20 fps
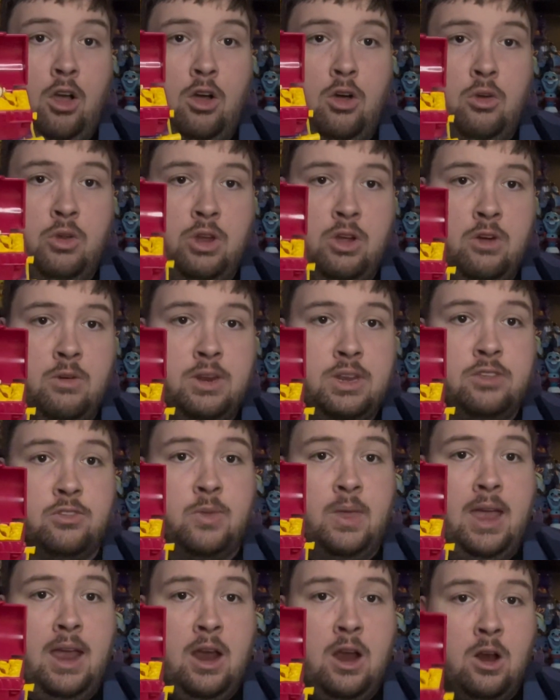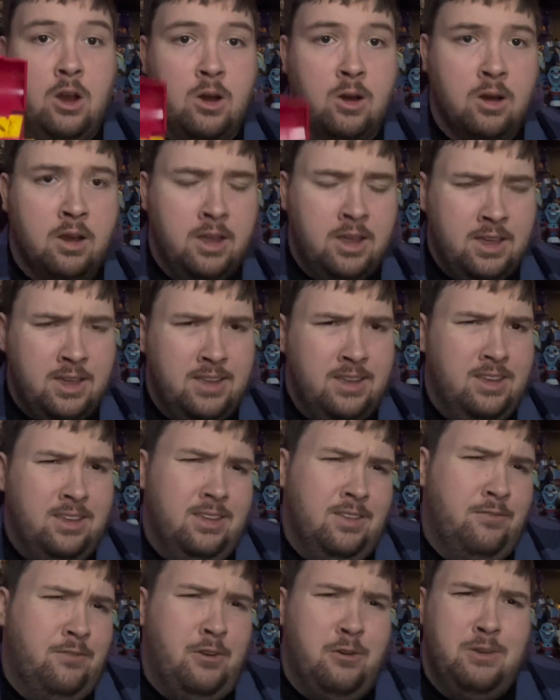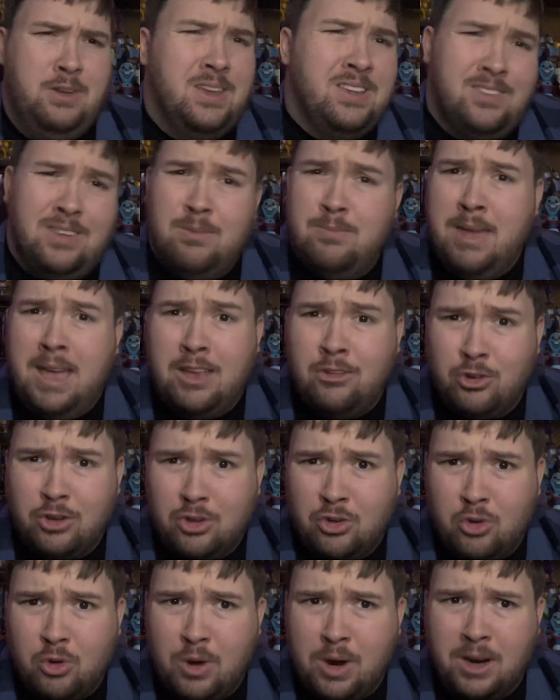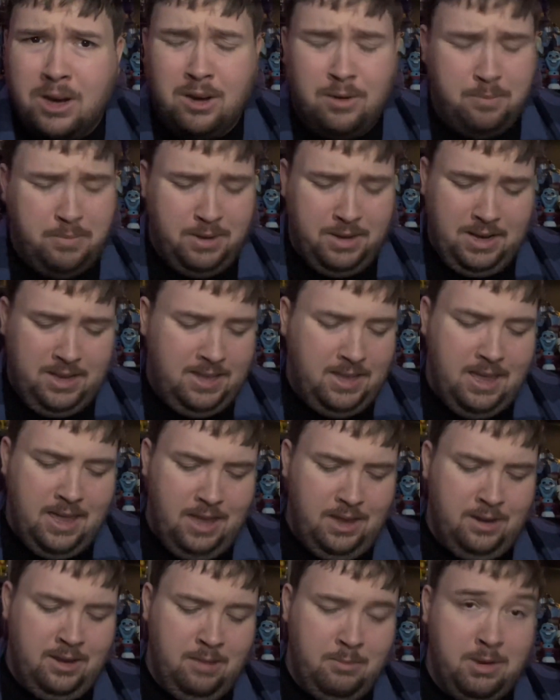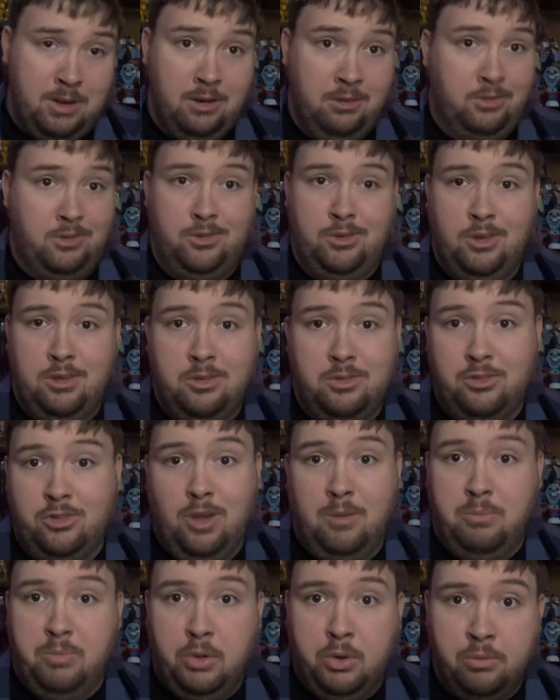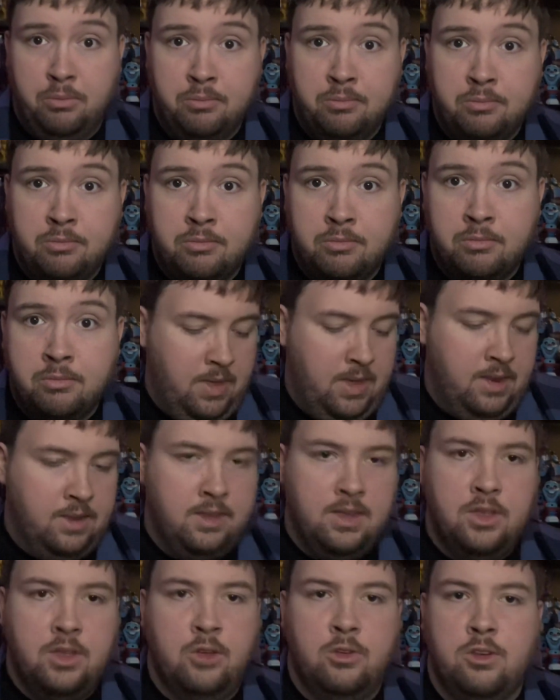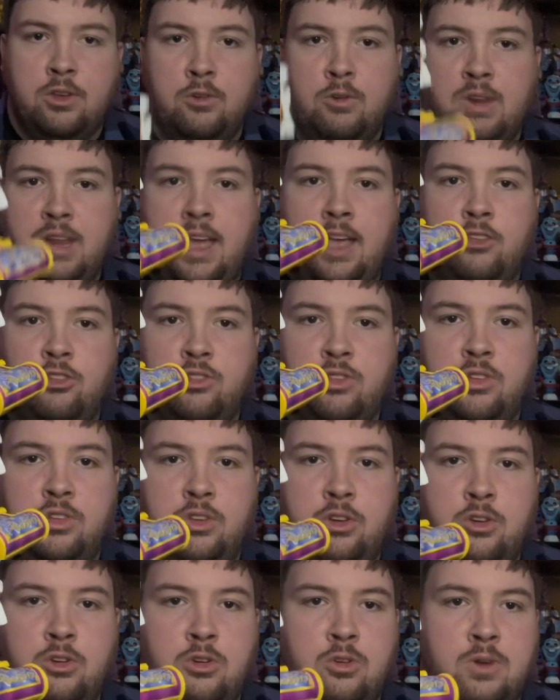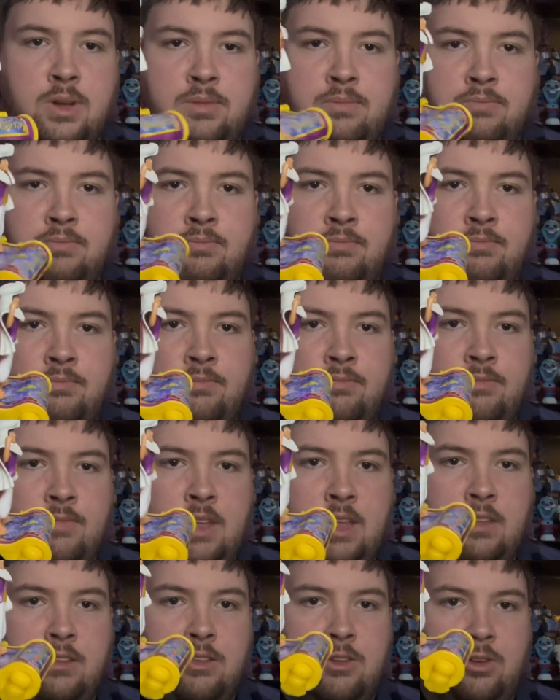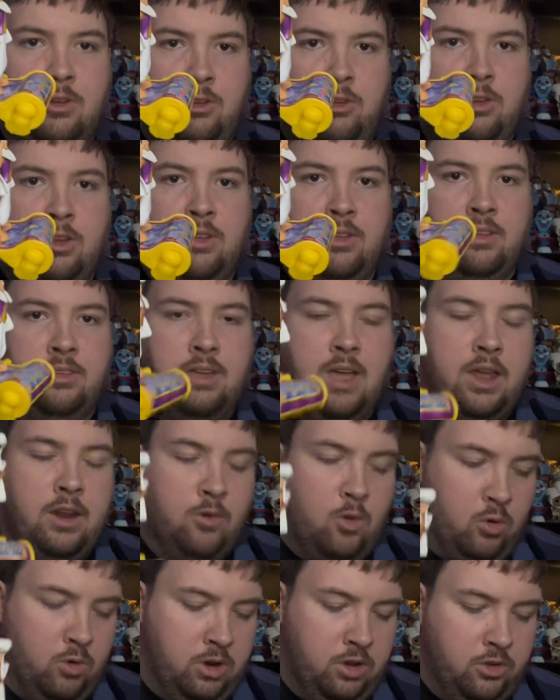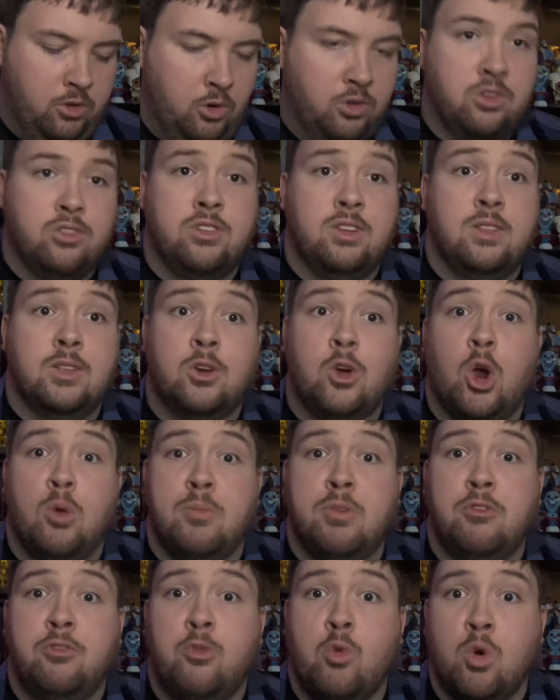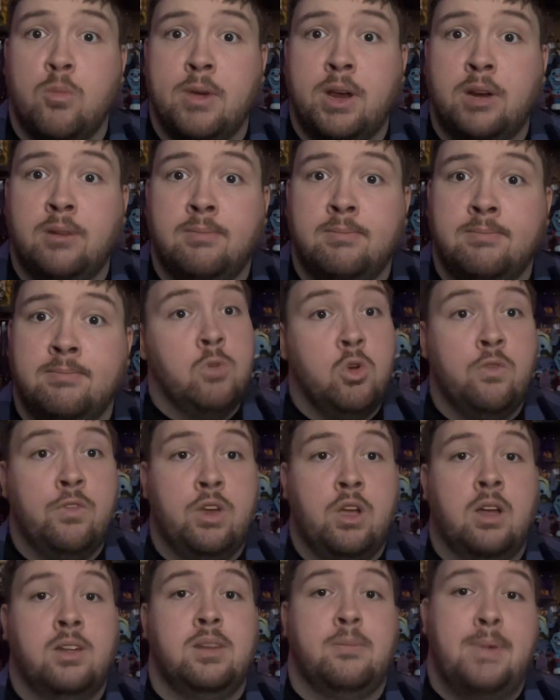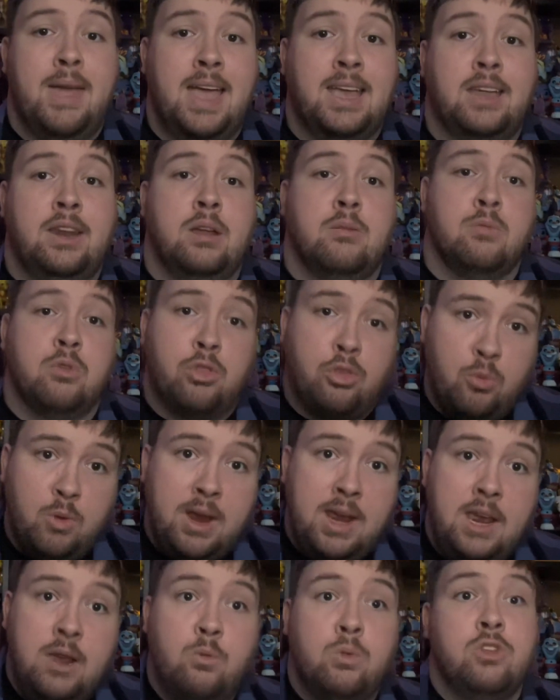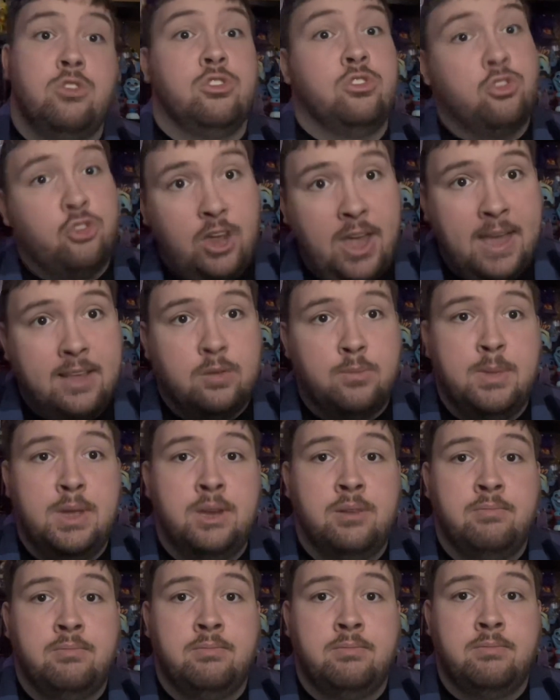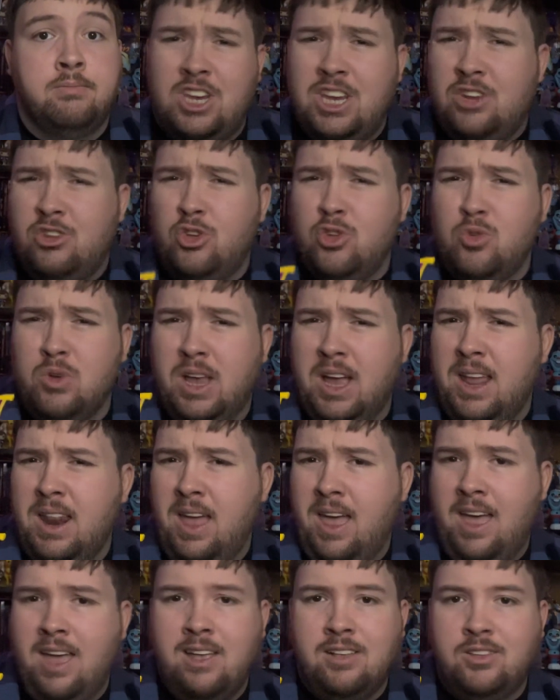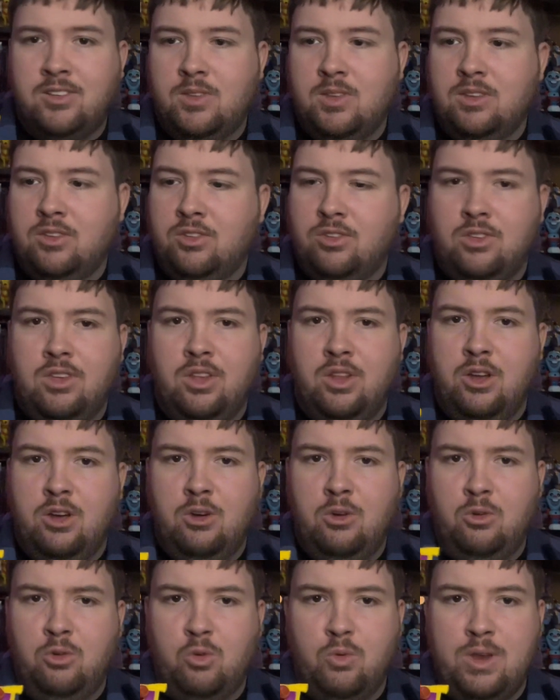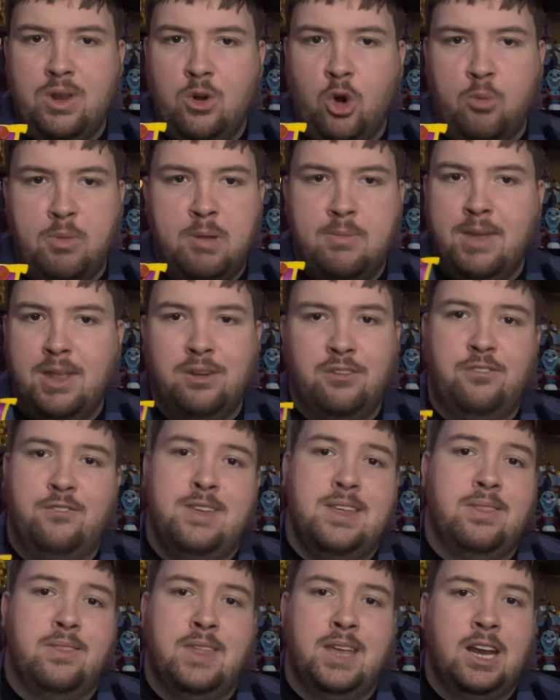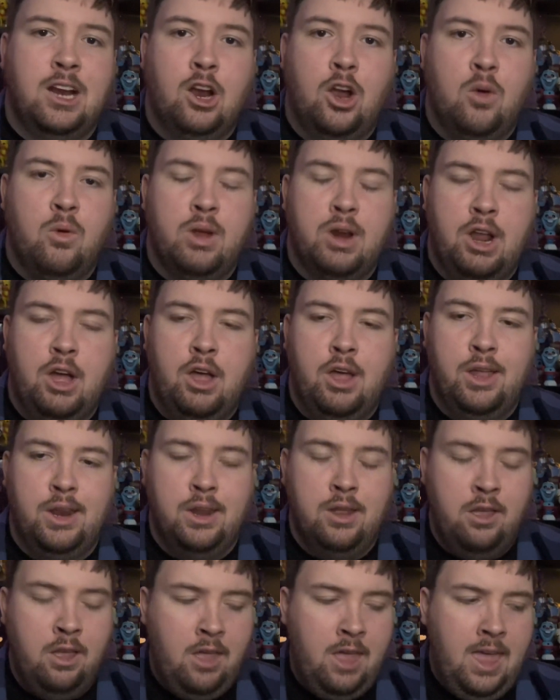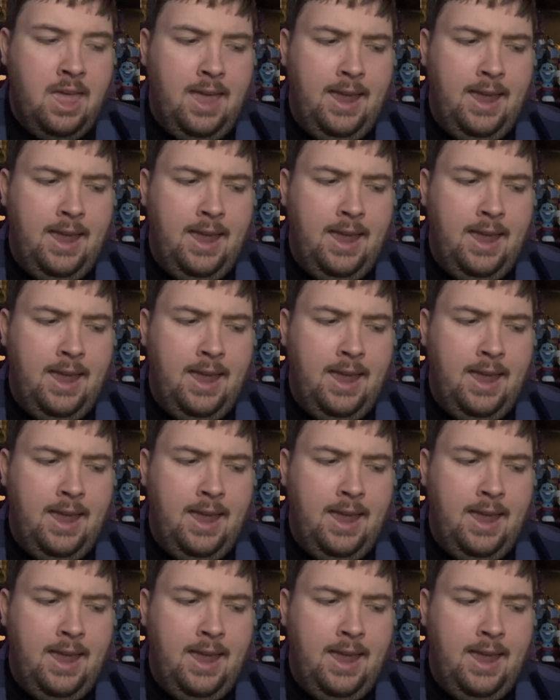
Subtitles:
Oh no, and he's there! A very easy magic trick, but again, I mean, it's something. And then, you attach the two, and you can kind of already start to see the carpet forming. Moving on to baggie number 3, which is Jasmine. She too kind of has this, Green Army Men feet thing going on.